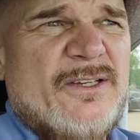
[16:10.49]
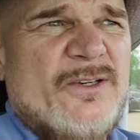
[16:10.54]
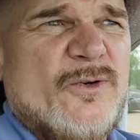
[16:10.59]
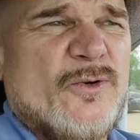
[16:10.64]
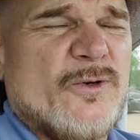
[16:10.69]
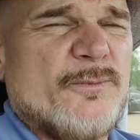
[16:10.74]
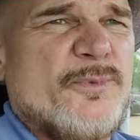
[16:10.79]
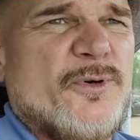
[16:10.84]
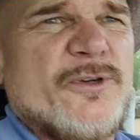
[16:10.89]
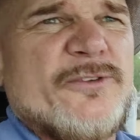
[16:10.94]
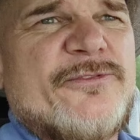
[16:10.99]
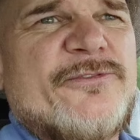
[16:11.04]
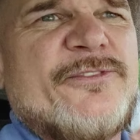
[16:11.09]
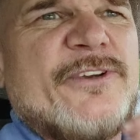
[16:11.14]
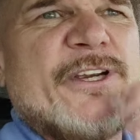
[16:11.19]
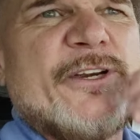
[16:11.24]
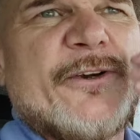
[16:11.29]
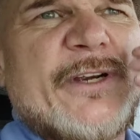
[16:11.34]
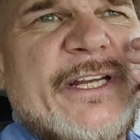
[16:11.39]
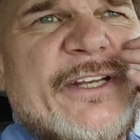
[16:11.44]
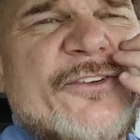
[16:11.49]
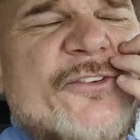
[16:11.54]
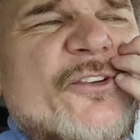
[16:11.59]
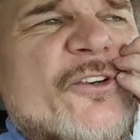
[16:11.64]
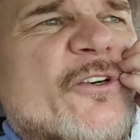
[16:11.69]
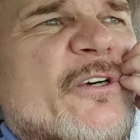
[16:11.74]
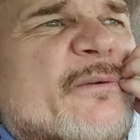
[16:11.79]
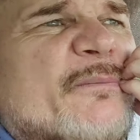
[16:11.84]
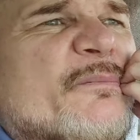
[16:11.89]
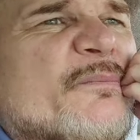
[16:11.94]
or put fear
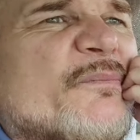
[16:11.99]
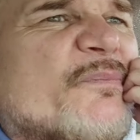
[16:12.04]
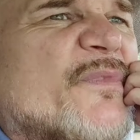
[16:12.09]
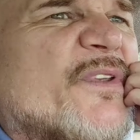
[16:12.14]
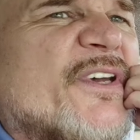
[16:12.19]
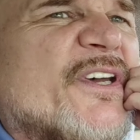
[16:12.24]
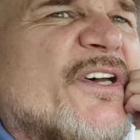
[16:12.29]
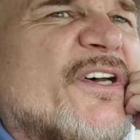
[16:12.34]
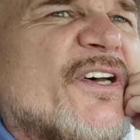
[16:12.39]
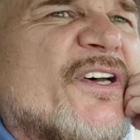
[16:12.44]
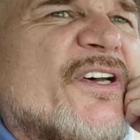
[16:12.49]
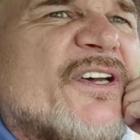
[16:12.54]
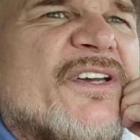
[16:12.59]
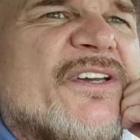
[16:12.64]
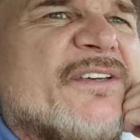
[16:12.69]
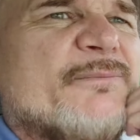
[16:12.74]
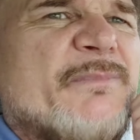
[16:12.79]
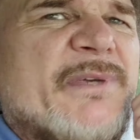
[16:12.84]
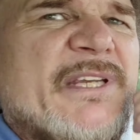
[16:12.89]
into them uh,